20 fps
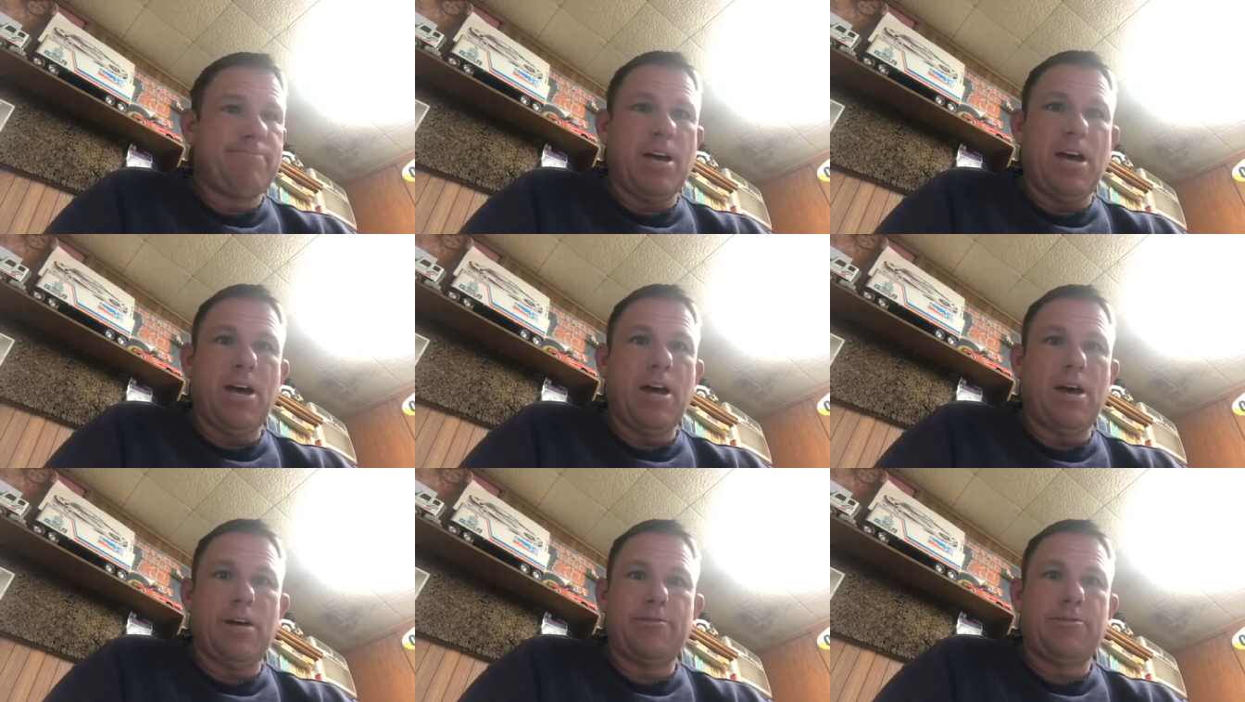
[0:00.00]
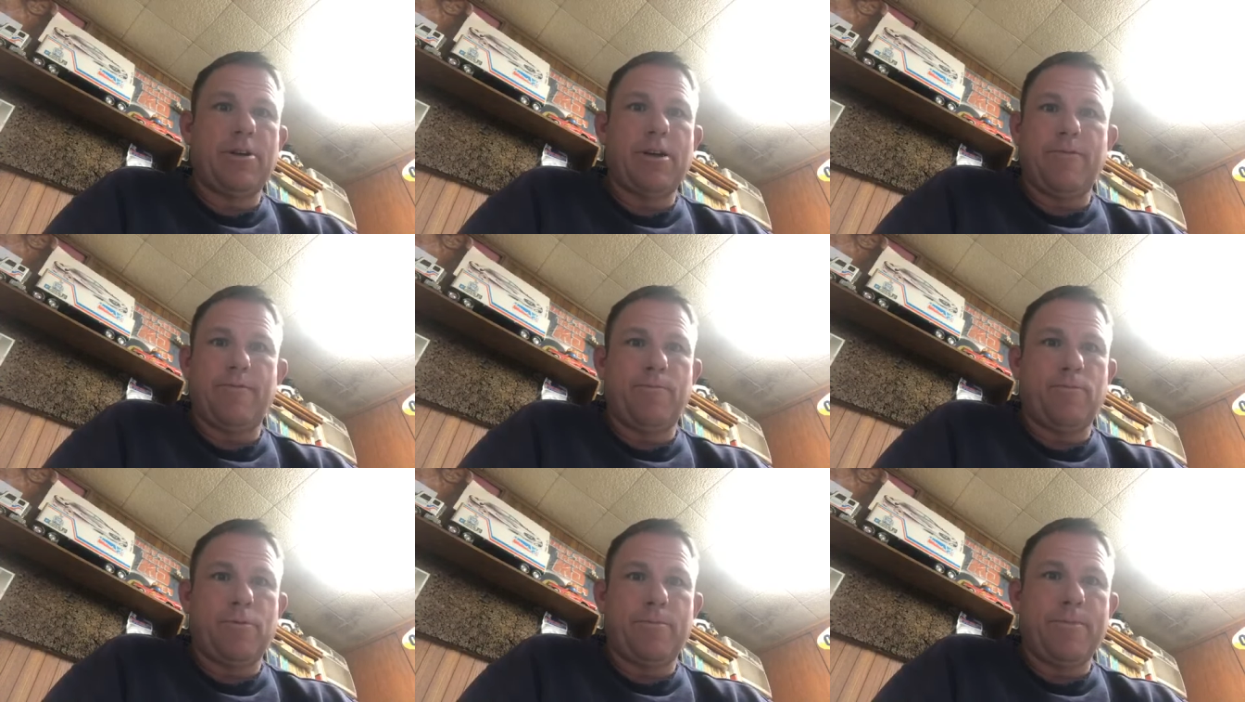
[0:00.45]
100
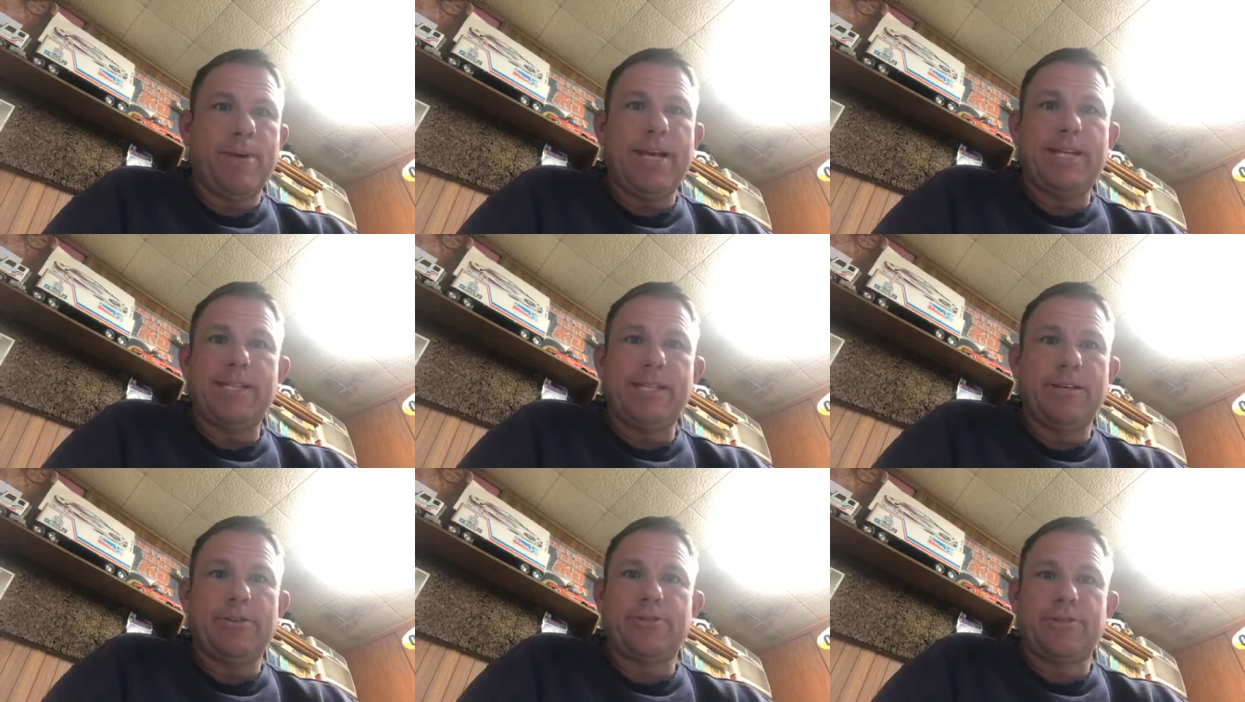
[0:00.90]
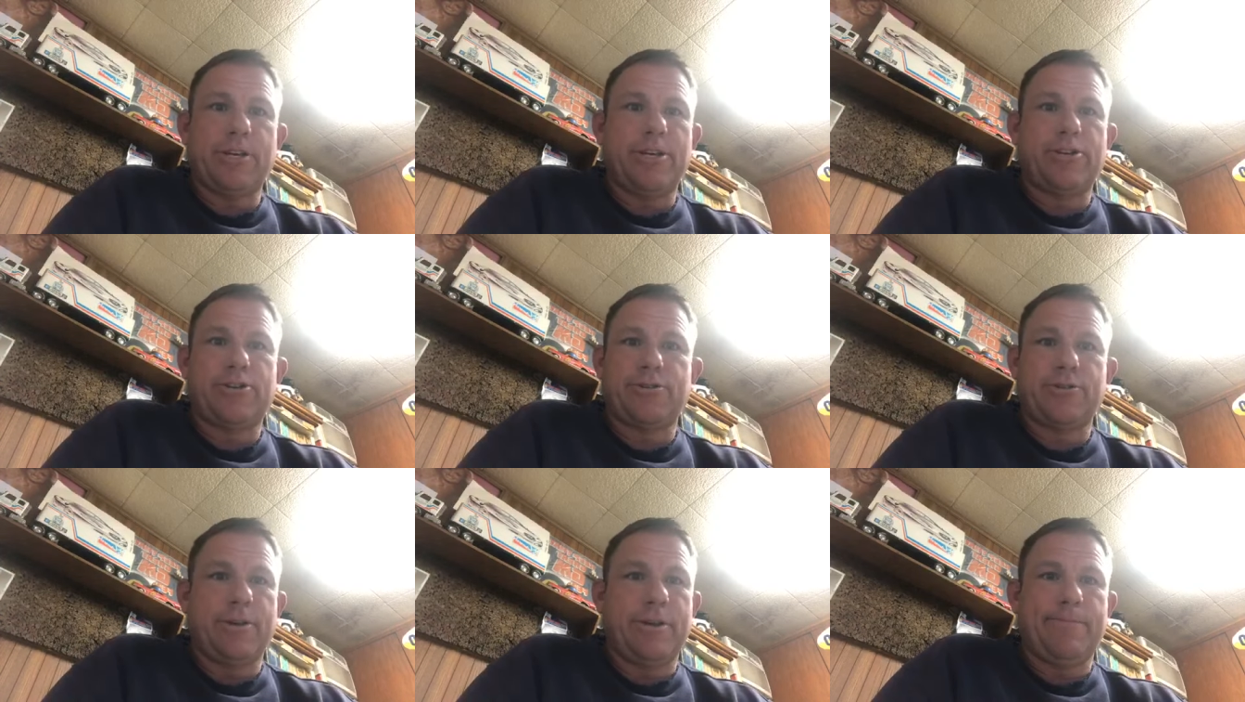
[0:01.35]
of them were made this
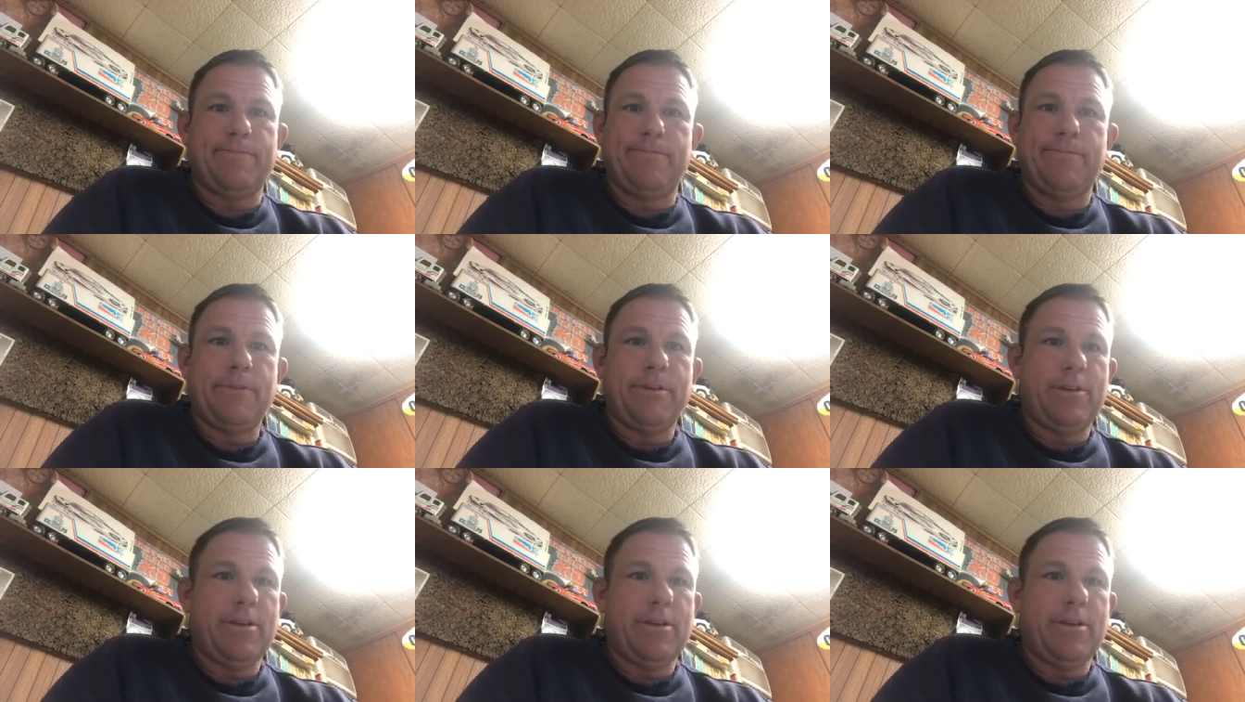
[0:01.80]
century.